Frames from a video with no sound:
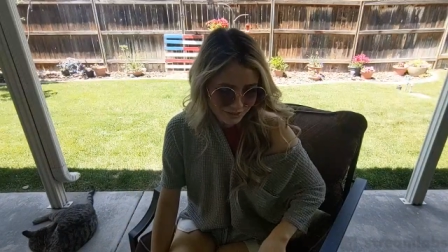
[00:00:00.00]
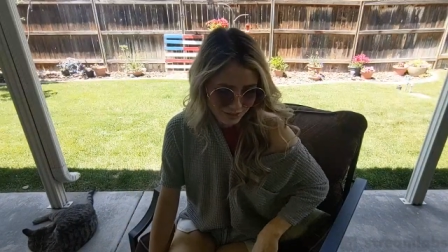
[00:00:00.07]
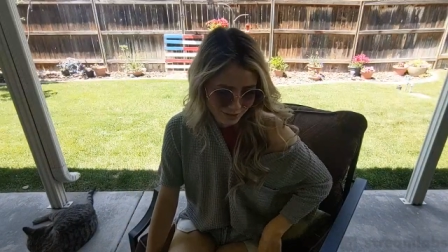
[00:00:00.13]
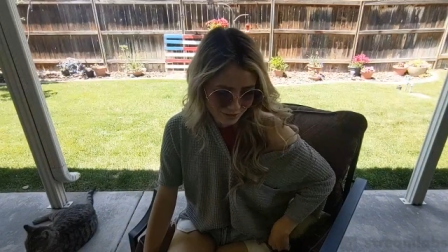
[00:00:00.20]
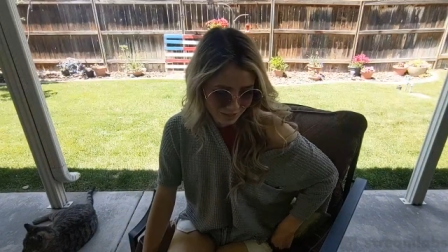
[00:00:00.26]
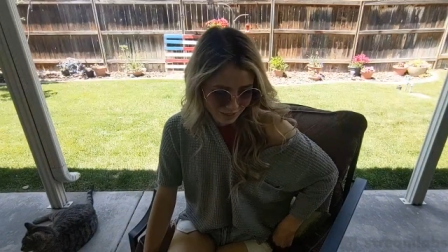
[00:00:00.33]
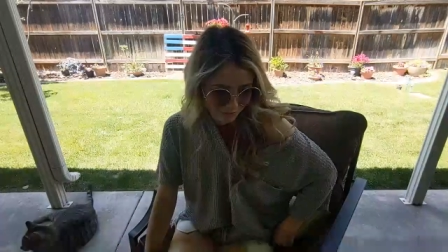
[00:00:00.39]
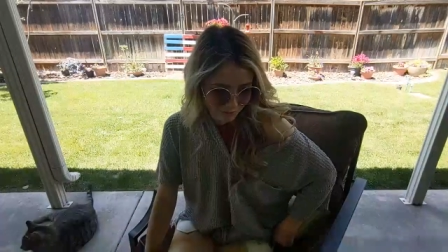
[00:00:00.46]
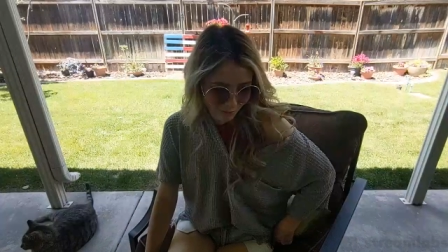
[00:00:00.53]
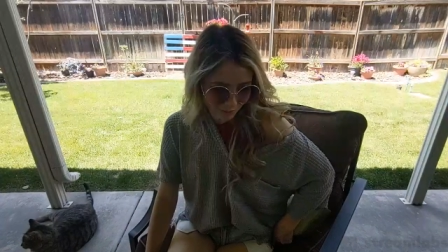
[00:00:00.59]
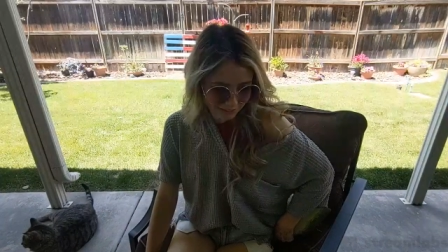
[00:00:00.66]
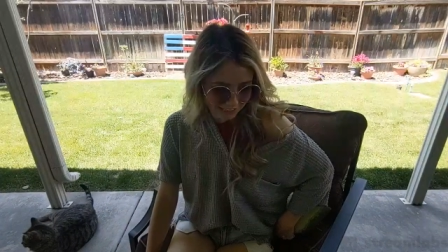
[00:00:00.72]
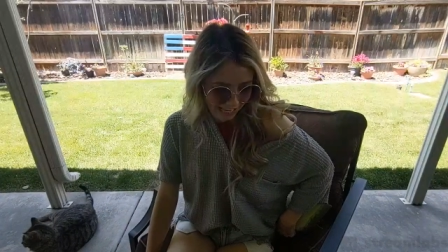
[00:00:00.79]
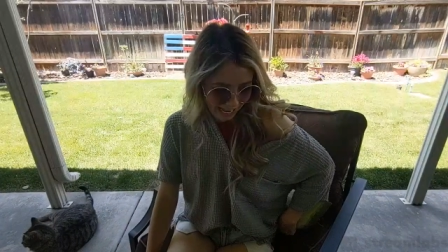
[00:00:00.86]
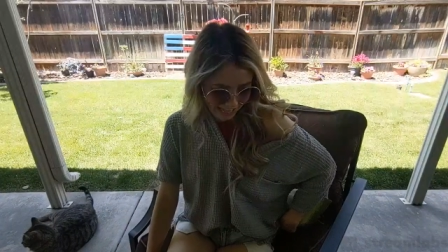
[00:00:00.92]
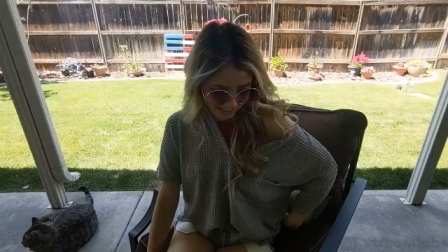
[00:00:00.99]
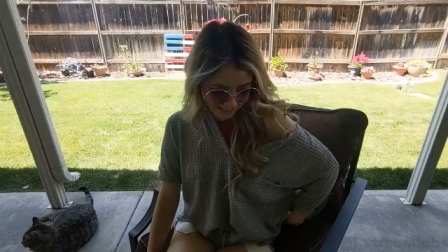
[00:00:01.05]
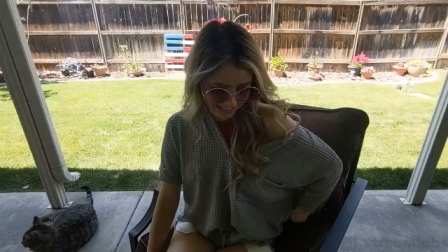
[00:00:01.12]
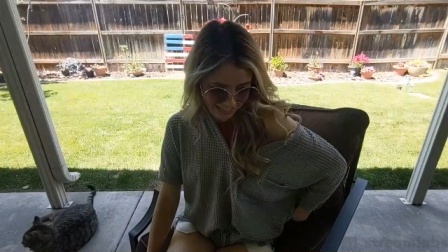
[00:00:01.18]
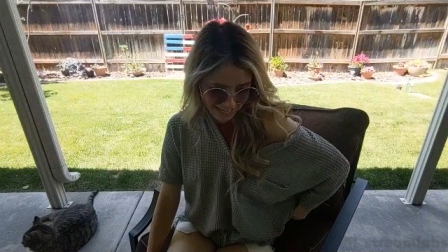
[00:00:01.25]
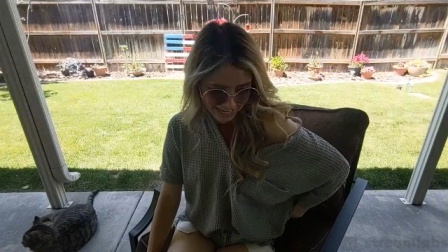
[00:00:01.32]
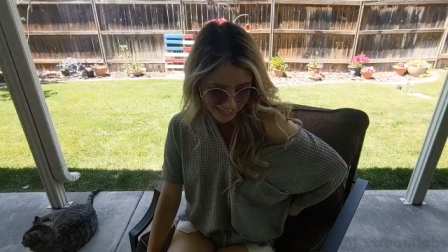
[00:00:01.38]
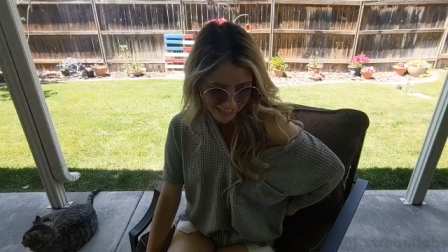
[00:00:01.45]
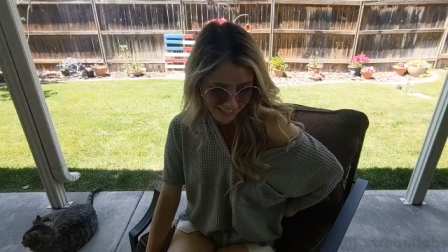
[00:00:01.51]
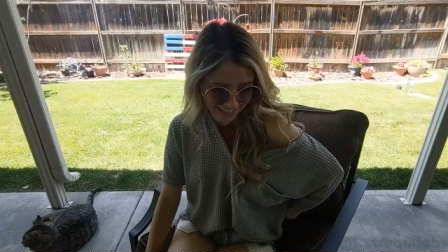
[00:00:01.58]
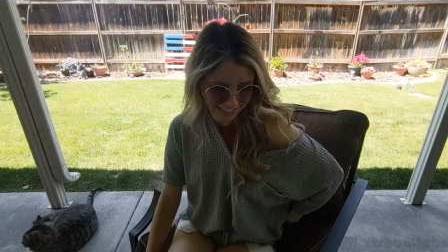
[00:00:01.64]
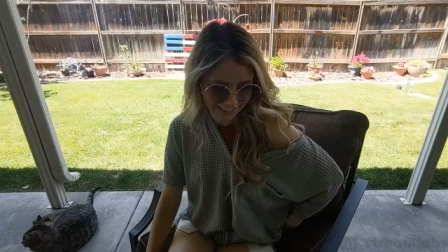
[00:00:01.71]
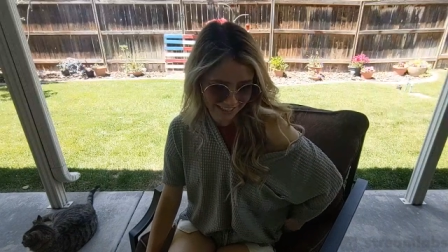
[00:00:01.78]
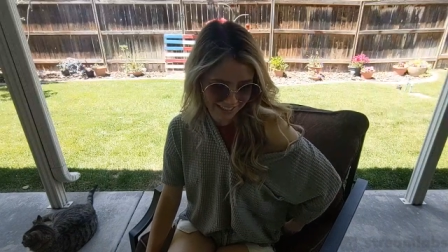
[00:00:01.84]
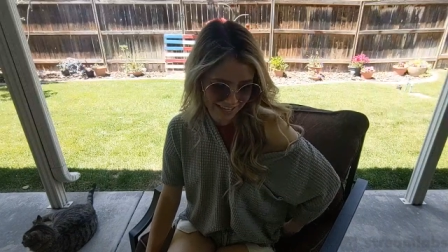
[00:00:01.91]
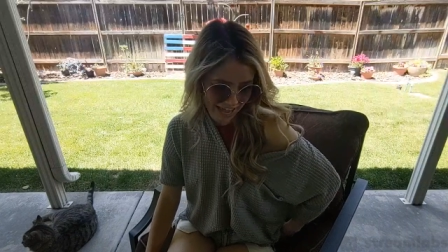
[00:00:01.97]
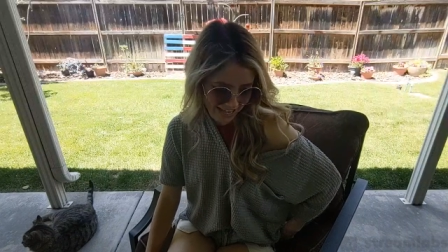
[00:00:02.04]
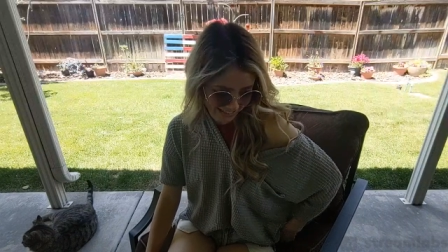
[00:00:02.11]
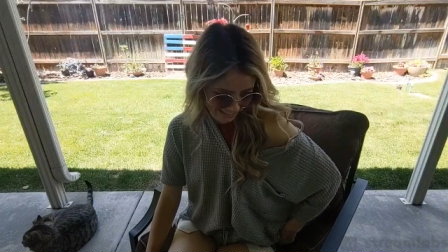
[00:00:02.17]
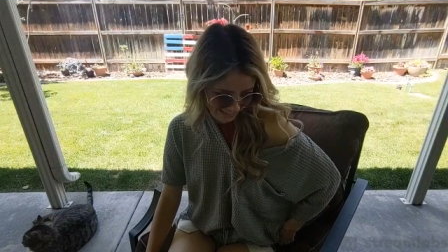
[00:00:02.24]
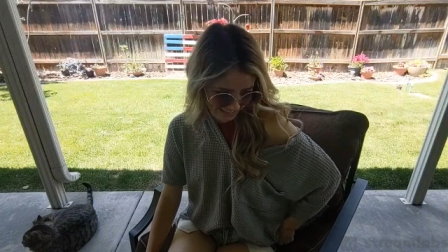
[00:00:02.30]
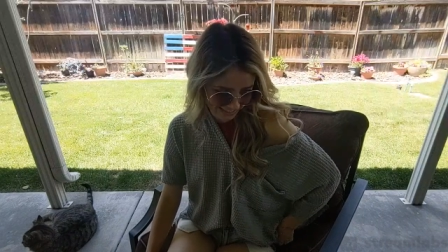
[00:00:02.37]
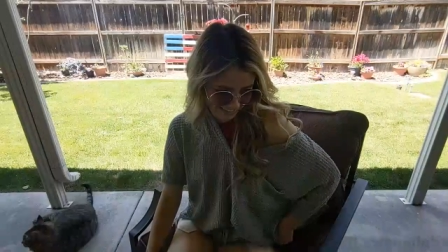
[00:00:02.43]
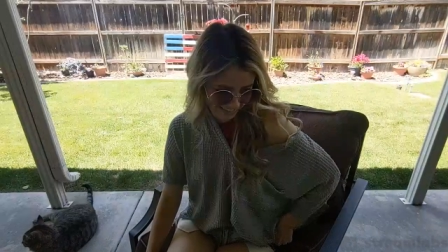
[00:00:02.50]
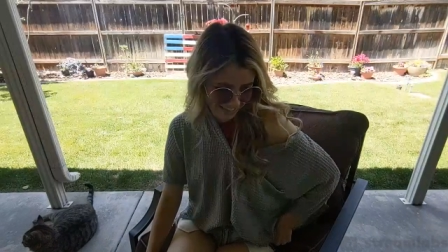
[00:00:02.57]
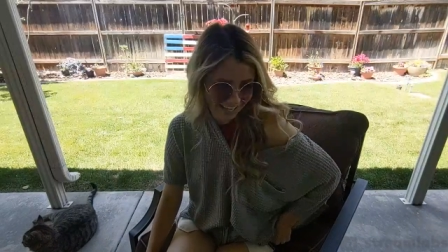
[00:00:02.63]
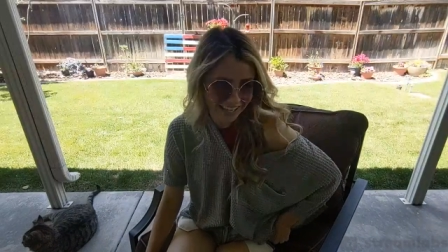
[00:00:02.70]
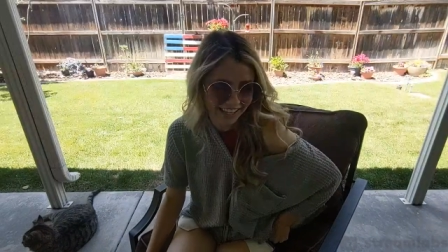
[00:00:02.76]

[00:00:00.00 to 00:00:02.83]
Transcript: Frederick von Katzen. Yes.